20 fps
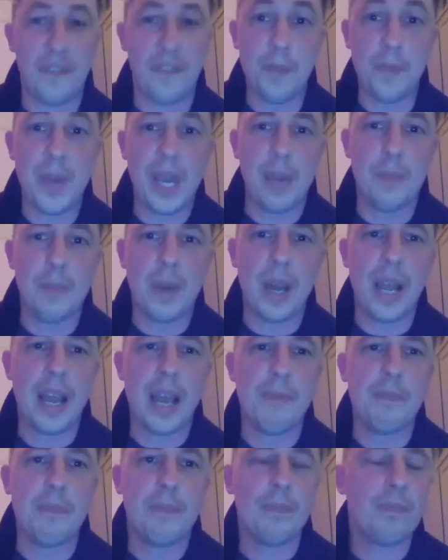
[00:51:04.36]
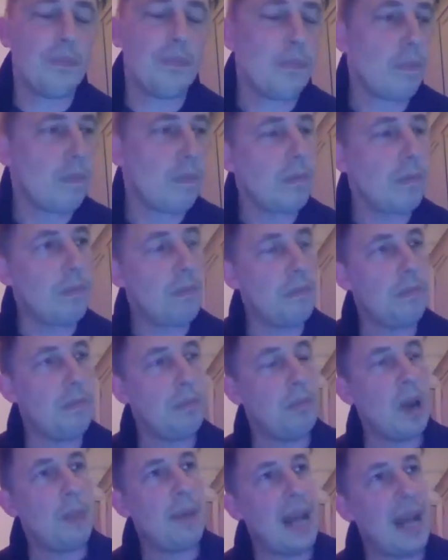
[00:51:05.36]
me,
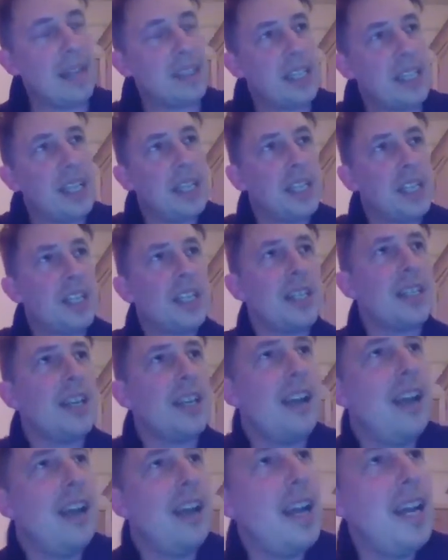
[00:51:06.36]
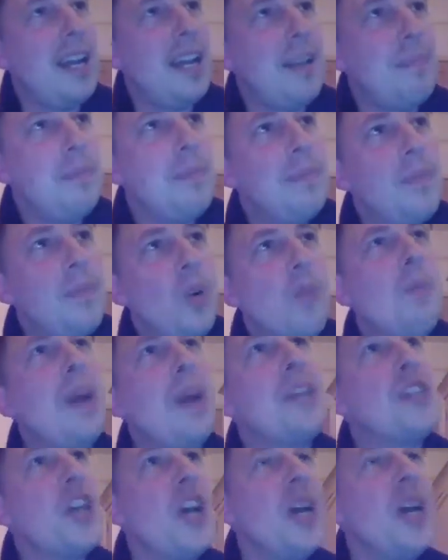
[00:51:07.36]
my passage or
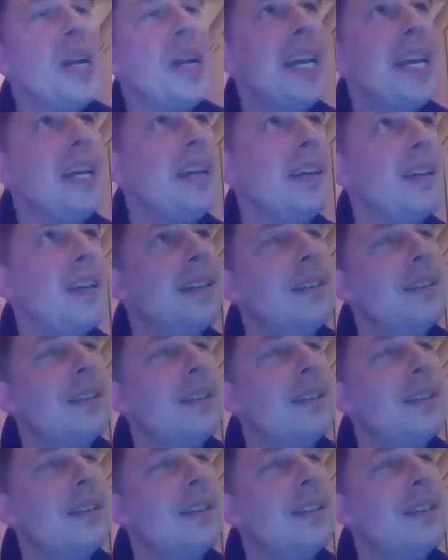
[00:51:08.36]
my journey